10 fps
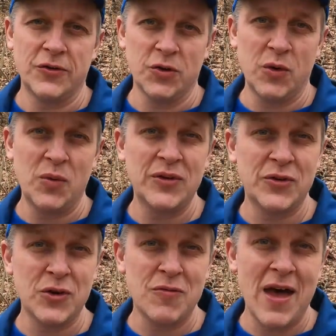So we
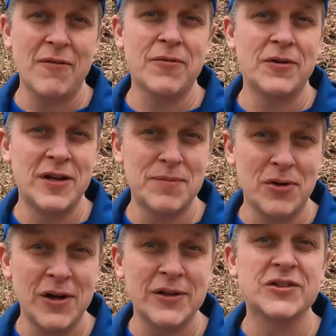reserve that for
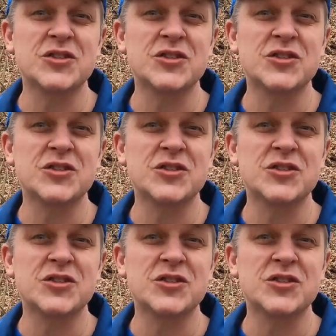typically in the